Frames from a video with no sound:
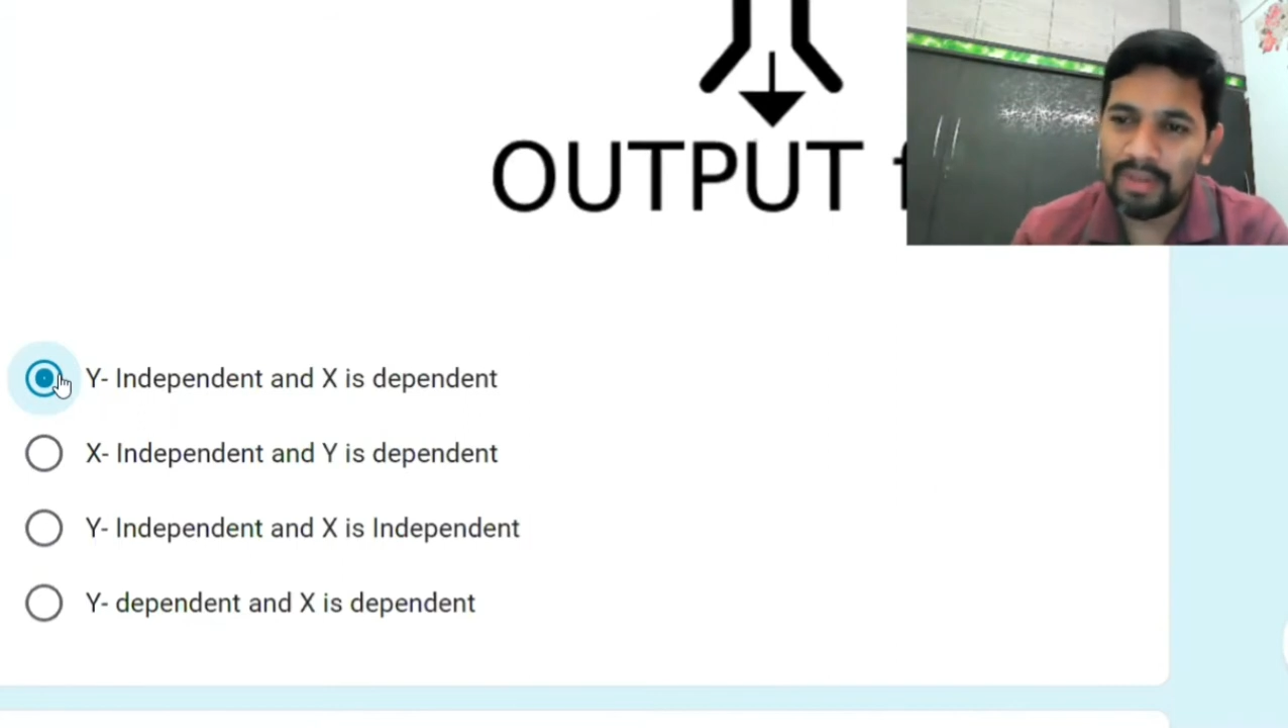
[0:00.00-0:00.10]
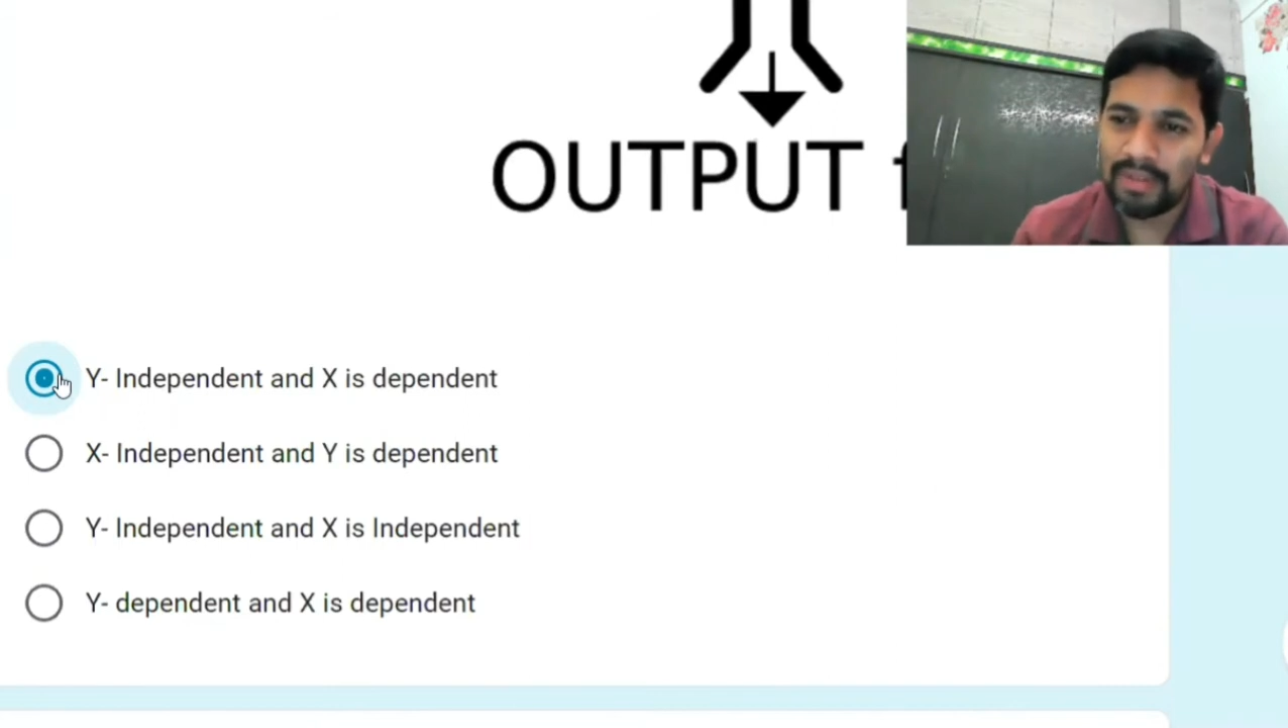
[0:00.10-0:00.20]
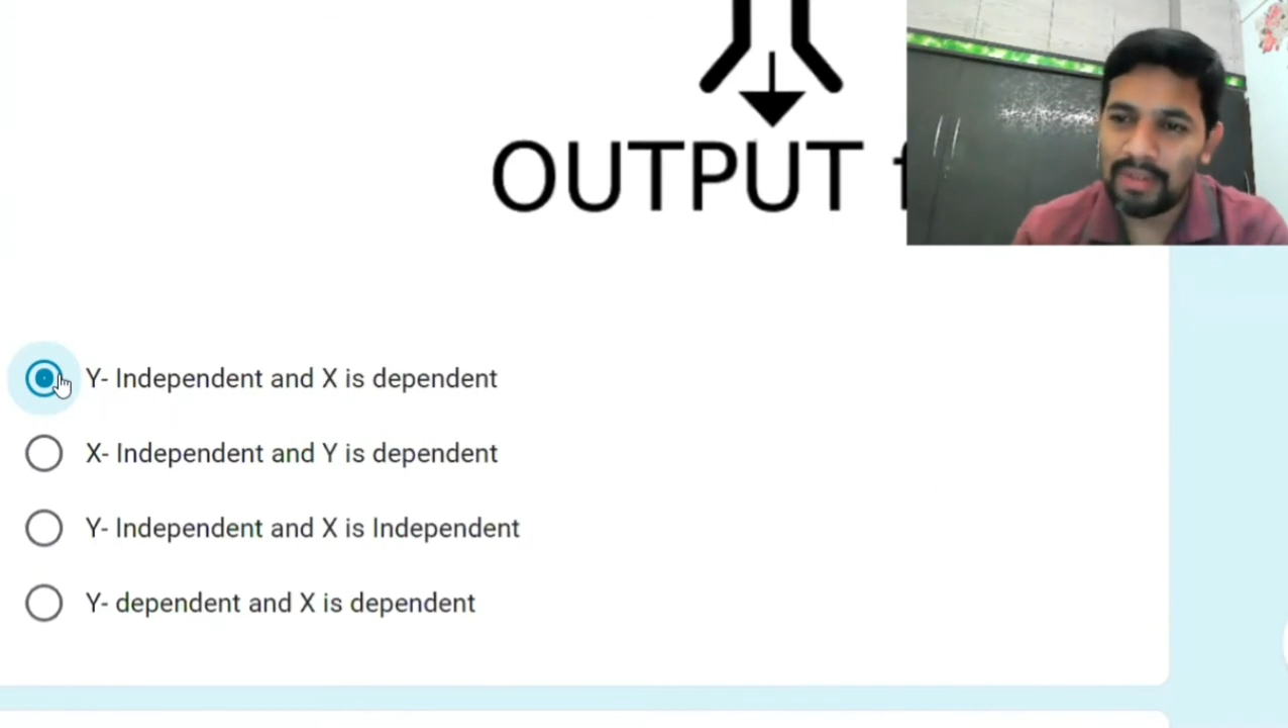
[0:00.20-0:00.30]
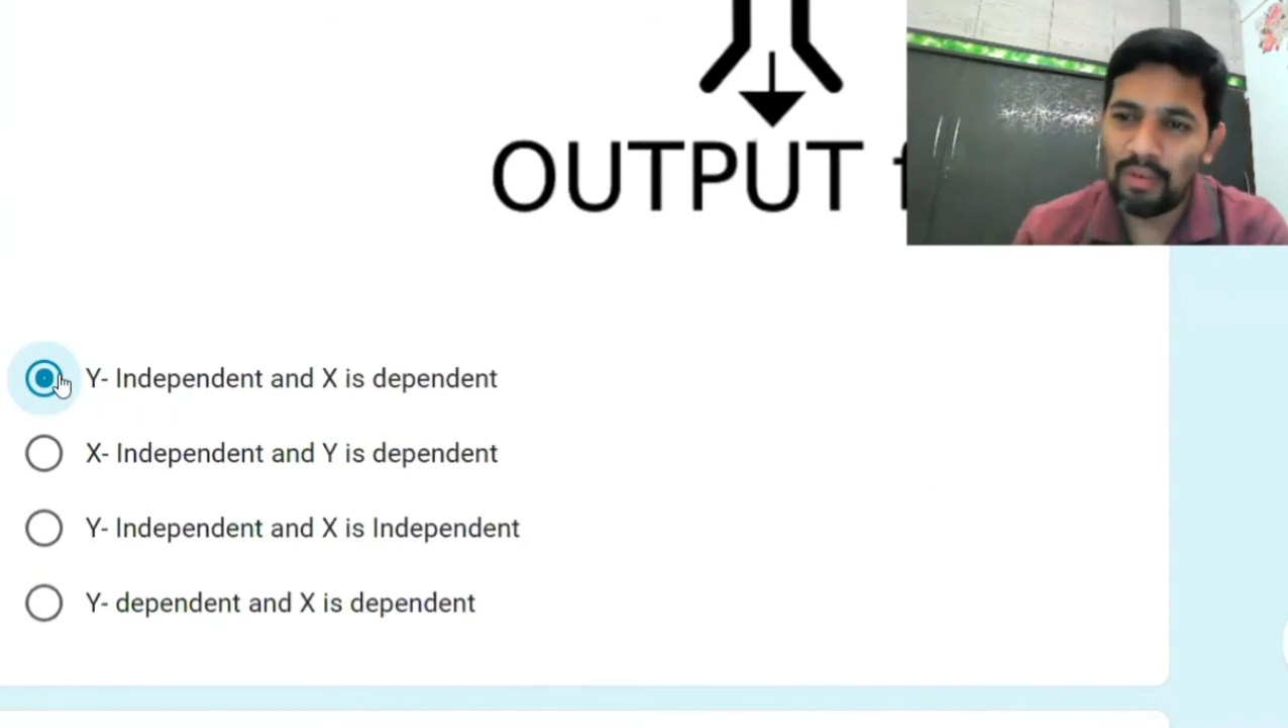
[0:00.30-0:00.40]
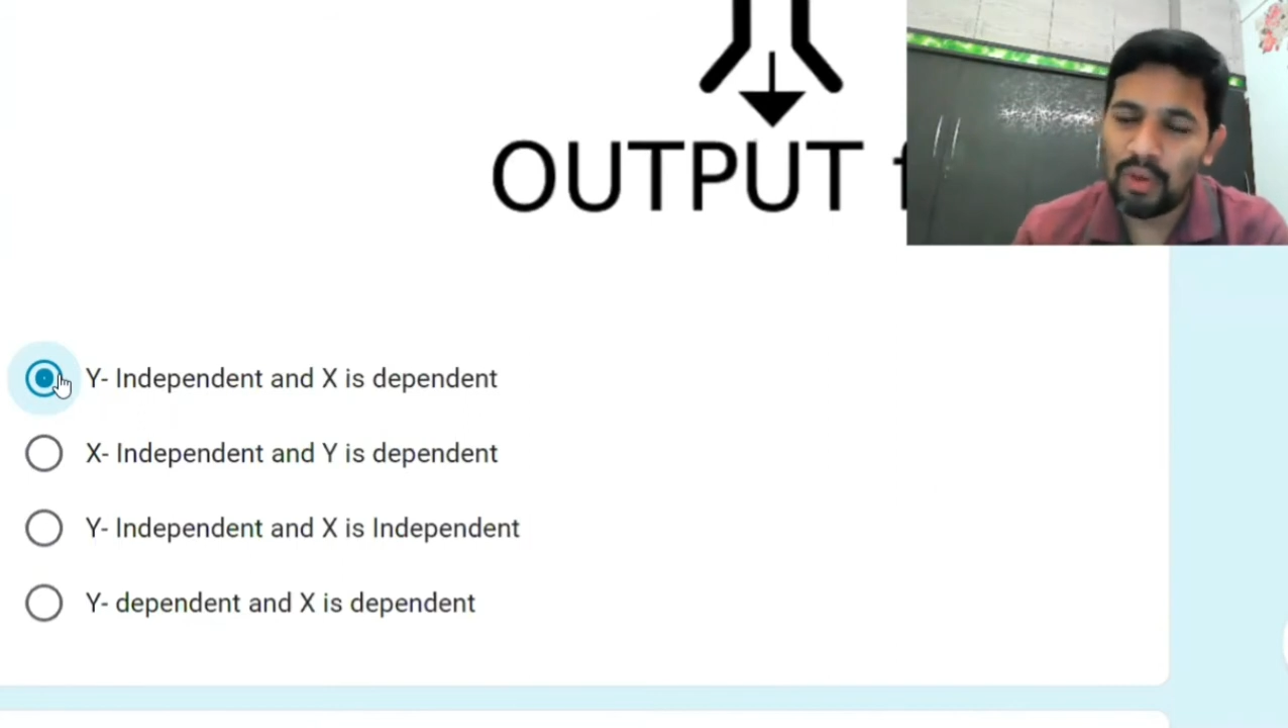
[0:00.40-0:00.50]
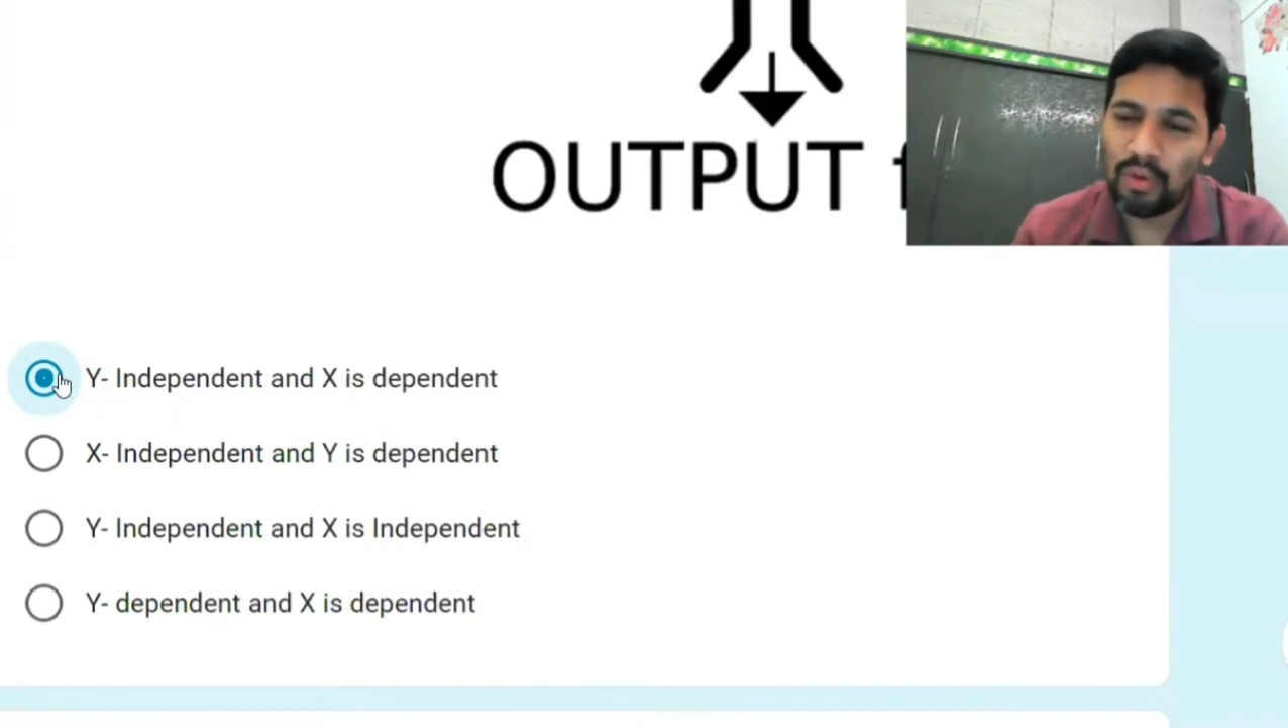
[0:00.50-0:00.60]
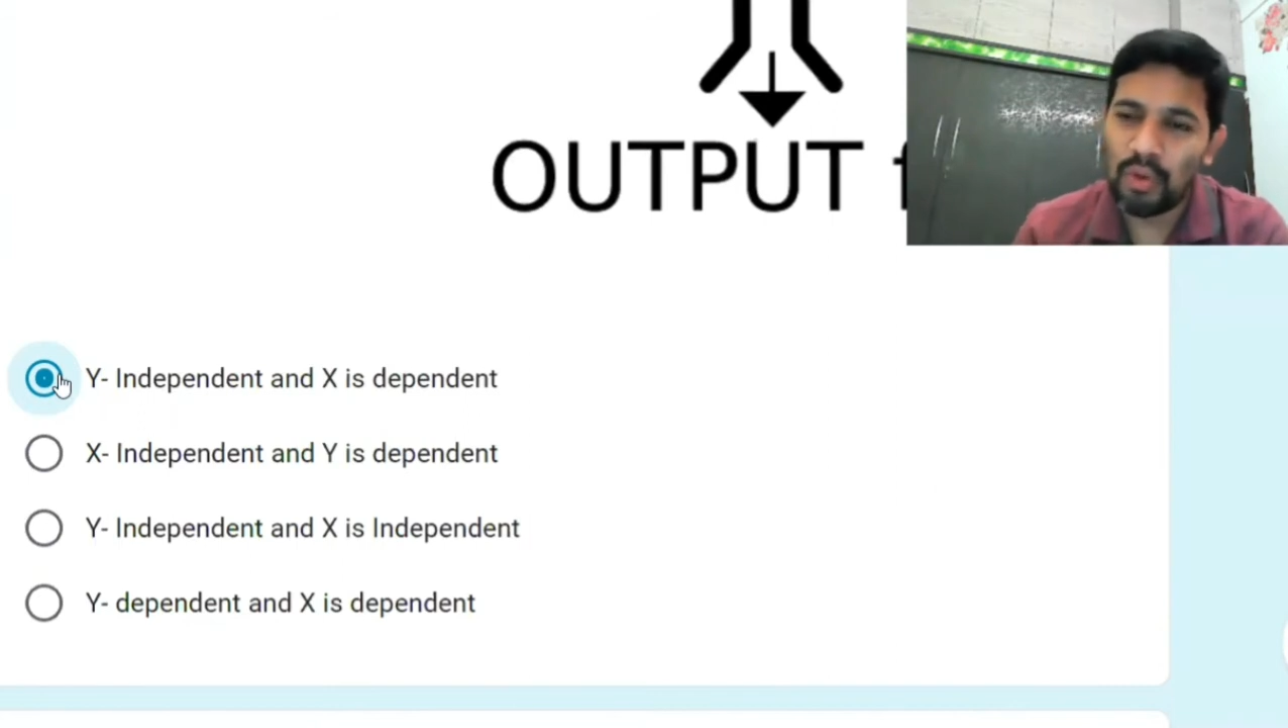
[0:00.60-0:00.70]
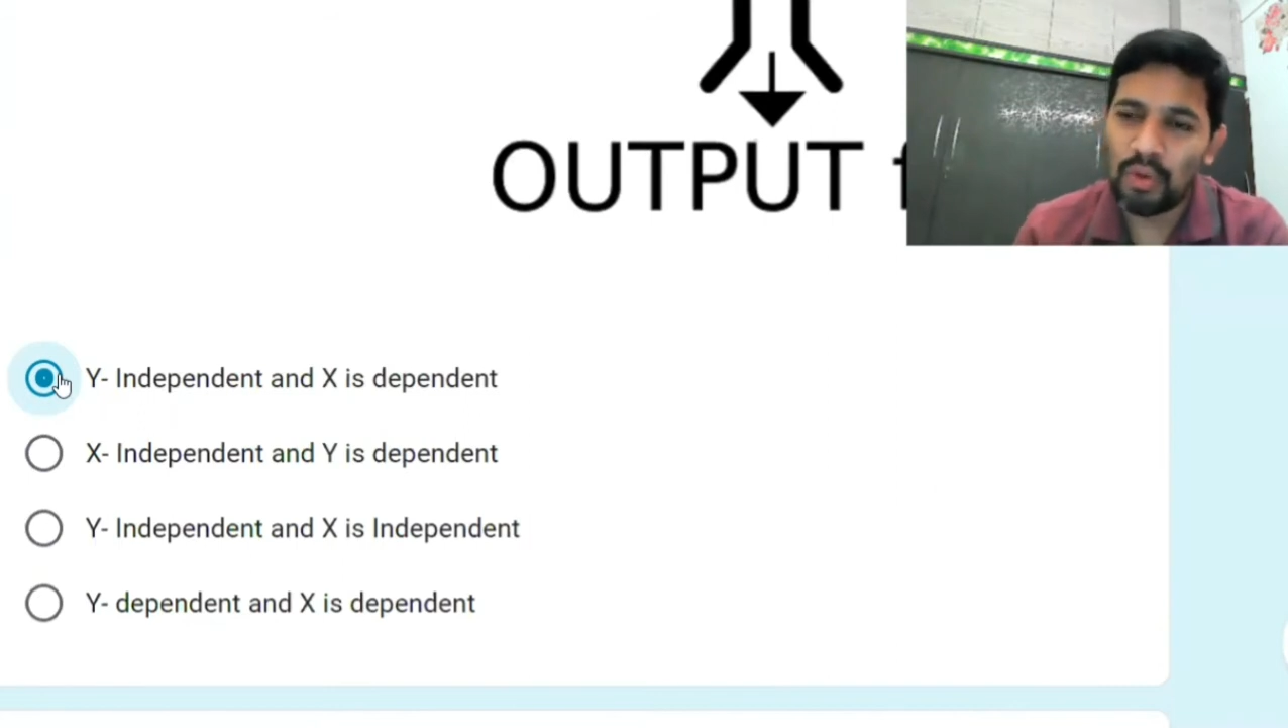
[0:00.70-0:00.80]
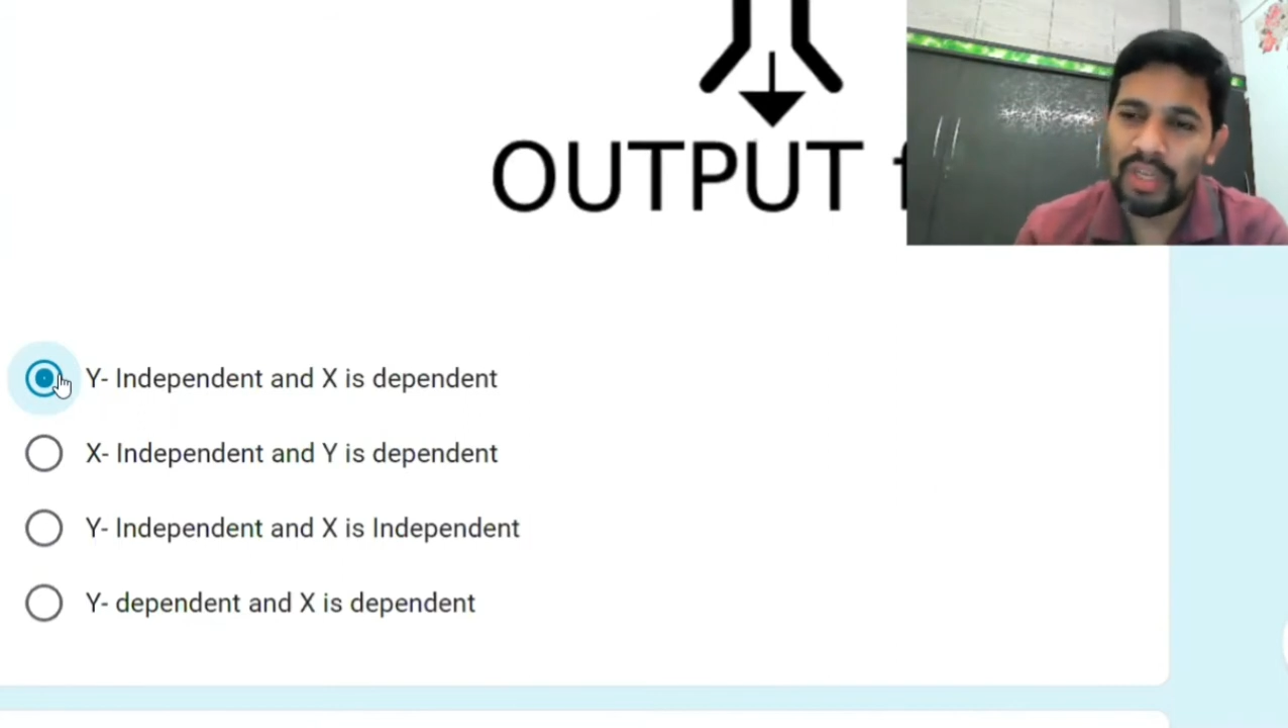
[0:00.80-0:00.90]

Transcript: So you